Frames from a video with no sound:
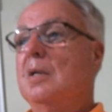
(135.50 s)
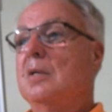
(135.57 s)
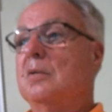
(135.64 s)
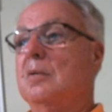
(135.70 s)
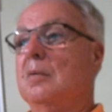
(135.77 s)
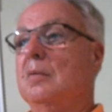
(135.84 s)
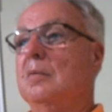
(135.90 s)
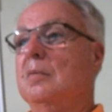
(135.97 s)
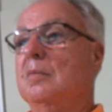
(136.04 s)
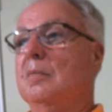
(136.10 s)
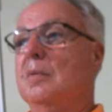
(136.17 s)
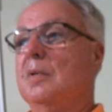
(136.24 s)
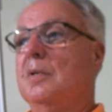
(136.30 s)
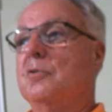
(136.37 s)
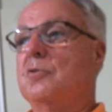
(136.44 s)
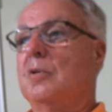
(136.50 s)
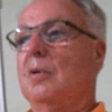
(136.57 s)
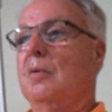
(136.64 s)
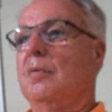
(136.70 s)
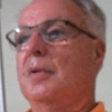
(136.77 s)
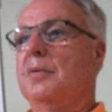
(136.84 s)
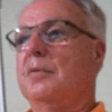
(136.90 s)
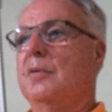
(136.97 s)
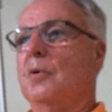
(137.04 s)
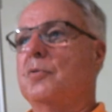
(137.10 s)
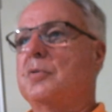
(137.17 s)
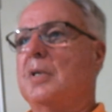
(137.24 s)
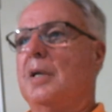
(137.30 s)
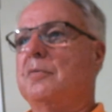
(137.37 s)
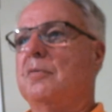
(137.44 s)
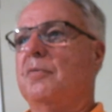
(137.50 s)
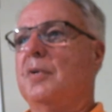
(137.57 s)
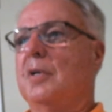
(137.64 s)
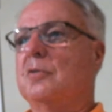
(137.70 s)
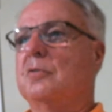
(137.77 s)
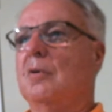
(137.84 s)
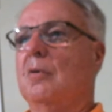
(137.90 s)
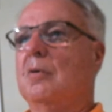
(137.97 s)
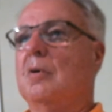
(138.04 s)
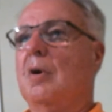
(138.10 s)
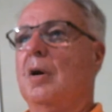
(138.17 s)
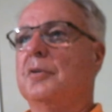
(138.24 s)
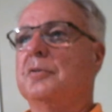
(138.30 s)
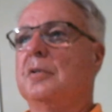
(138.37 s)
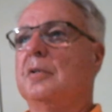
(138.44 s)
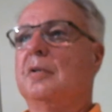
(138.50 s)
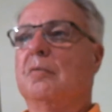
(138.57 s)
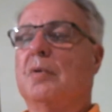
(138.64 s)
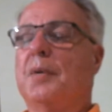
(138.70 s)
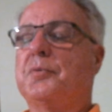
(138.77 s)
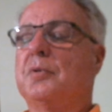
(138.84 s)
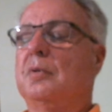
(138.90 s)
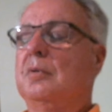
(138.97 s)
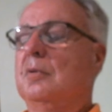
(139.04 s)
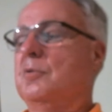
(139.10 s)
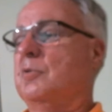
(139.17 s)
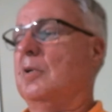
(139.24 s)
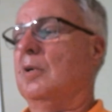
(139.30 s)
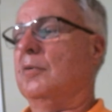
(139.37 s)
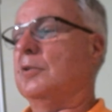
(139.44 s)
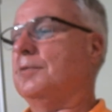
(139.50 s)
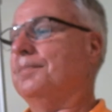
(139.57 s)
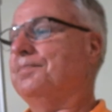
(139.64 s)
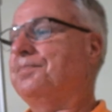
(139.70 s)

to ensure that those kinds of things don't cause an interruption in their service.